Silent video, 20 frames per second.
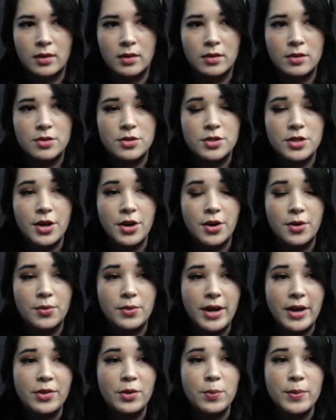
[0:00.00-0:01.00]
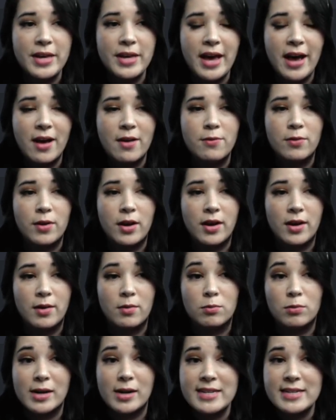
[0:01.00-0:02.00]
So now that we have a
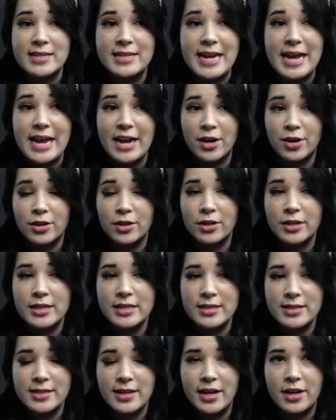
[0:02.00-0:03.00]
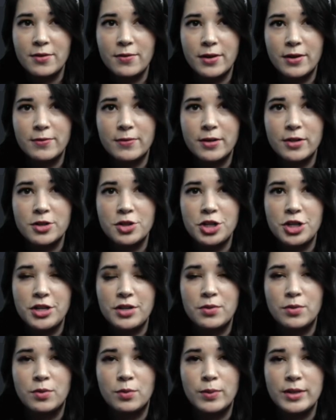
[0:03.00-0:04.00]
raised error inside of our
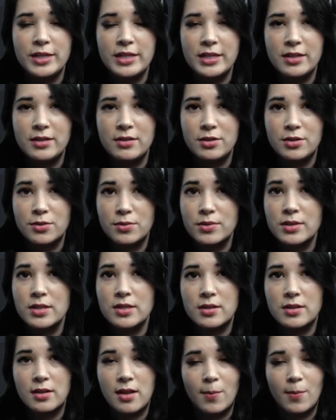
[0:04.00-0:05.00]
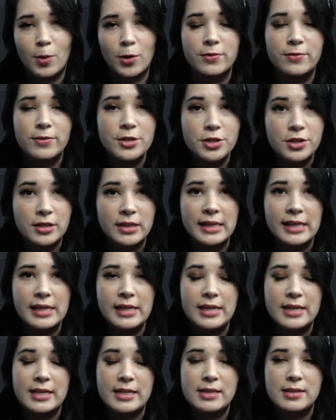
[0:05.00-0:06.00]
function, we can use this a lot more
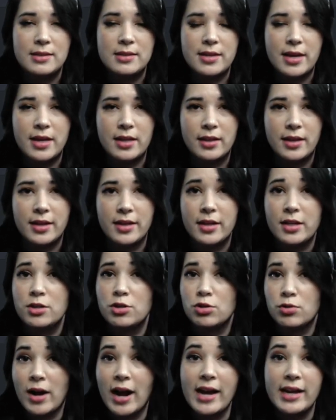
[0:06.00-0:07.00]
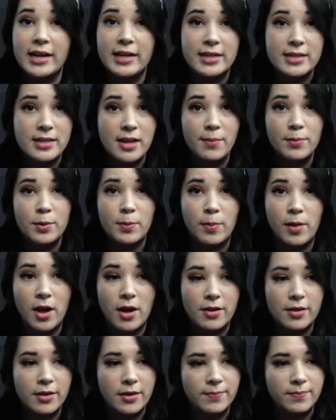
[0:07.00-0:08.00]
efficiently in, say, like a try and accept
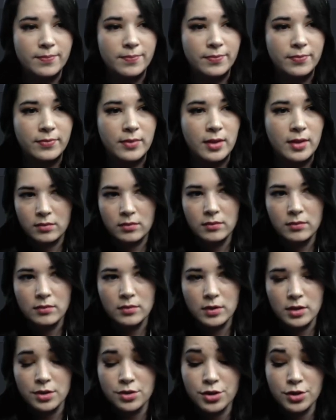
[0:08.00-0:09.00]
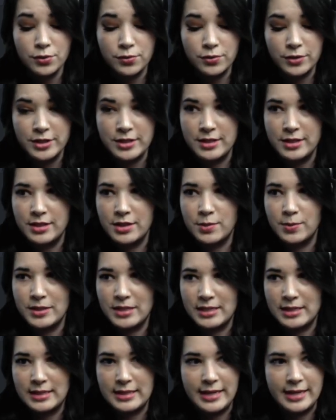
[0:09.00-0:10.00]
block. So for instance, we
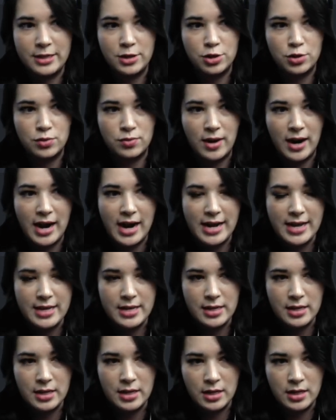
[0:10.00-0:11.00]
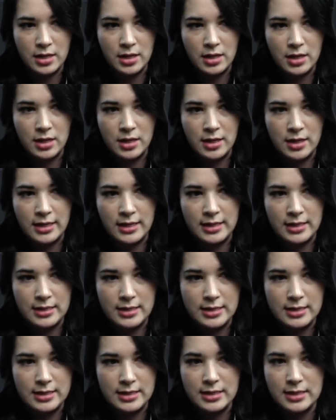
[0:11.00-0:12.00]
could say try
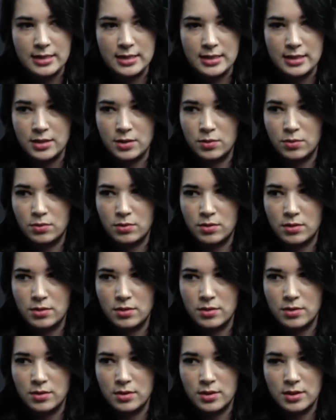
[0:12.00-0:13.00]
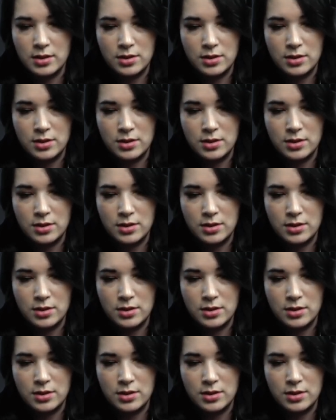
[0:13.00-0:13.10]
d equals